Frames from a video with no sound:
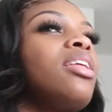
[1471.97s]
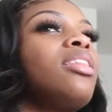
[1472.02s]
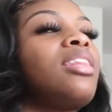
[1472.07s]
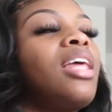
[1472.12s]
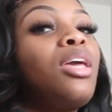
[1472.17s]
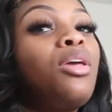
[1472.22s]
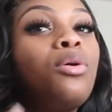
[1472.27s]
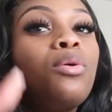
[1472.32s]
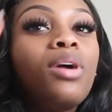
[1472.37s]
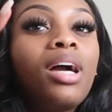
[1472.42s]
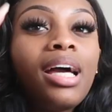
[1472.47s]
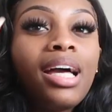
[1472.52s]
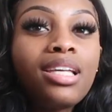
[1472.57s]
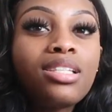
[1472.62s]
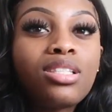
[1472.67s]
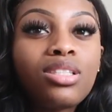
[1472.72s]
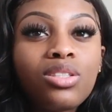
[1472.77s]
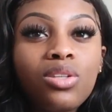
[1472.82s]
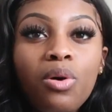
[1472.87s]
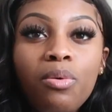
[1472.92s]
Thank you
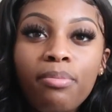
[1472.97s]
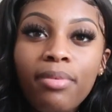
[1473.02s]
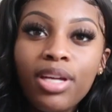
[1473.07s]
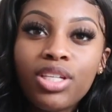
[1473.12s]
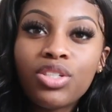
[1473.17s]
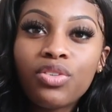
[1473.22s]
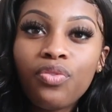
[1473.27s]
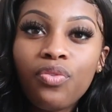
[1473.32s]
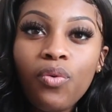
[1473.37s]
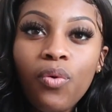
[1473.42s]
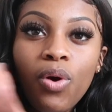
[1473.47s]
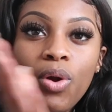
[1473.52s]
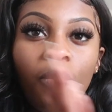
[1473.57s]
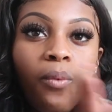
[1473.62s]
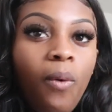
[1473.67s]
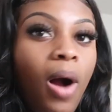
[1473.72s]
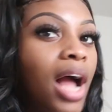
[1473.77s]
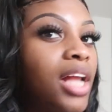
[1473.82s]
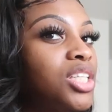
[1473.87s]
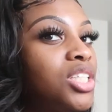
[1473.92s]
guys so much for
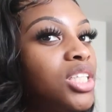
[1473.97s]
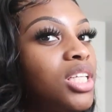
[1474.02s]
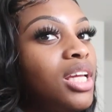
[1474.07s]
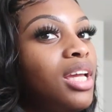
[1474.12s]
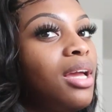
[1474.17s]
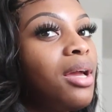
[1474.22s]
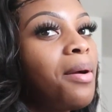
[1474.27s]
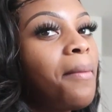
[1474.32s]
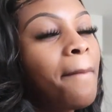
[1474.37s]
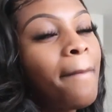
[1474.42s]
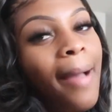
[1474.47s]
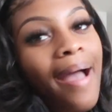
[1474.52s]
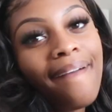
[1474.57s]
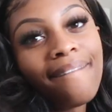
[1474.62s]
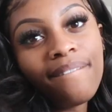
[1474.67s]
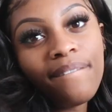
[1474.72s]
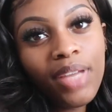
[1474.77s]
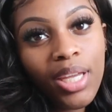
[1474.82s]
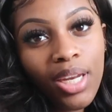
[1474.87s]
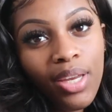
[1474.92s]
watching my
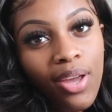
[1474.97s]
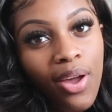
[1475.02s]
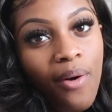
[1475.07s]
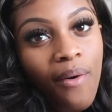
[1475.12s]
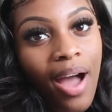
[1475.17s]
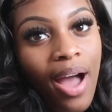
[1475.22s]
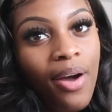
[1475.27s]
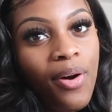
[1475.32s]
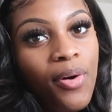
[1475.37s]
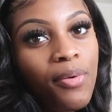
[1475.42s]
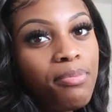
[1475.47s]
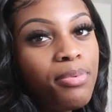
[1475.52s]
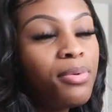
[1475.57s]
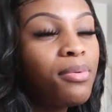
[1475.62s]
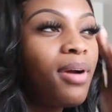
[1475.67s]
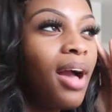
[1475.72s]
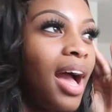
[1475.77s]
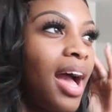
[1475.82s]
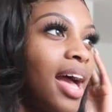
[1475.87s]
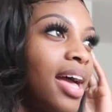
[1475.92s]
video. I hope you
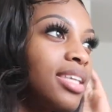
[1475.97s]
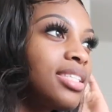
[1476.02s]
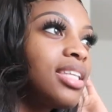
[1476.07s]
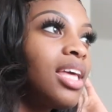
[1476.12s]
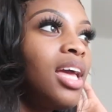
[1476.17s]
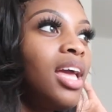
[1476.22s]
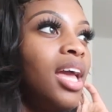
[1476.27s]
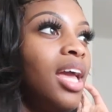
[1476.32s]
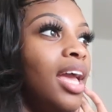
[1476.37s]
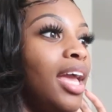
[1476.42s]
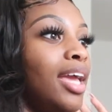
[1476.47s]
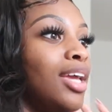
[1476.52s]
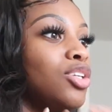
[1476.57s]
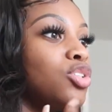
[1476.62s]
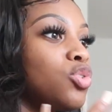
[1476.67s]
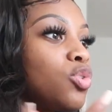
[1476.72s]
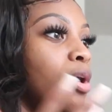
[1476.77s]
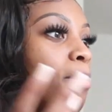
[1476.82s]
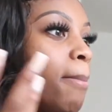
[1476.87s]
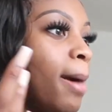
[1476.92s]
guys
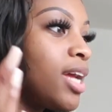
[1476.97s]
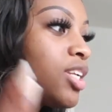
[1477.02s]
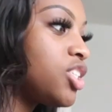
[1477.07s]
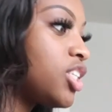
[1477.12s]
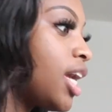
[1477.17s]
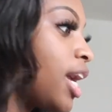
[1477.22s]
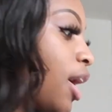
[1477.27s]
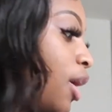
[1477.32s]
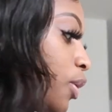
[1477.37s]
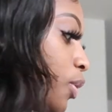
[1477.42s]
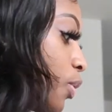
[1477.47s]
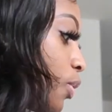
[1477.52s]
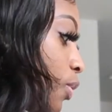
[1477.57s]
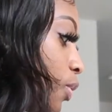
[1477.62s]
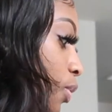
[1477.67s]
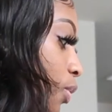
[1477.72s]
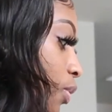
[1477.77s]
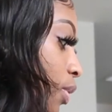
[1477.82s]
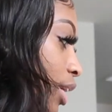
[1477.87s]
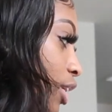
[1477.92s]
enjoy my
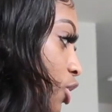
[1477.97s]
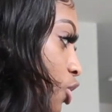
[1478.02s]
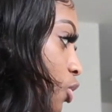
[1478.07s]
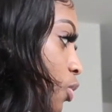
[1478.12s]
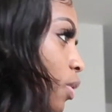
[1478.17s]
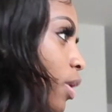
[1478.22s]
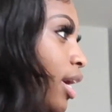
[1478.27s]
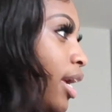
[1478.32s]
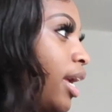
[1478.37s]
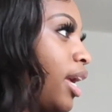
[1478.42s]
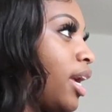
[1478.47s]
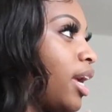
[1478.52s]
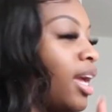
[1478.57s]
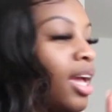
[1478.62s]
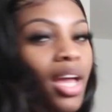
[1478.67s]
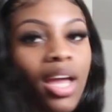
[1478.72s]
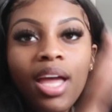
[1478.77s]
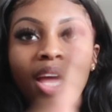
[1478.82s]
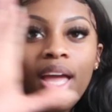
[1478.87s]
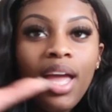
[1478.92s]
channel, enjoy
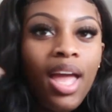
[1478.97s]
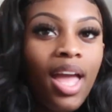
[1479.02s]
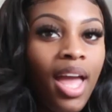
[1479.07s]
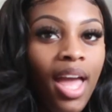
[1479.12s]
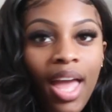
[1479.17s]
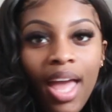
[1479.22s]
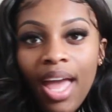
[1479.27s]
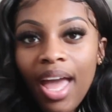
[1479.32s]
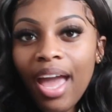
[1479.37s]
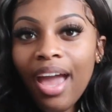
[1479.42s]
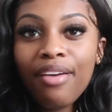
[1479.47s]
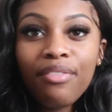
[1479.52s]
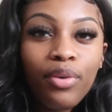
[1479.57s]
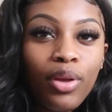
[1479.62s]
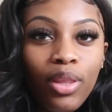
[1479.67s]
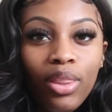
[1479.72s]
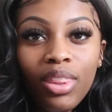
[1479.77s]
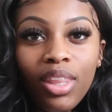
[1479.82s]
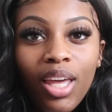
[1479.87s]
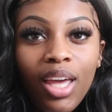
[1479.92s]

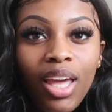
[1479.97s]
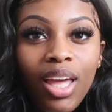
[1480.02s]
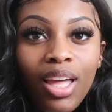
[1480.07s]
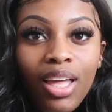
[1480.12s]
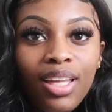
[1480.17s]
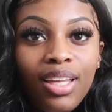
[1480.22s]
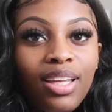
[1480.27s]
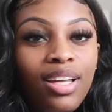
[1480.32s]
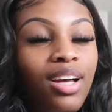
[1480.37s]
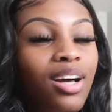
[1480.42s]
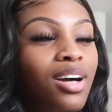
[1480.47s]
everything.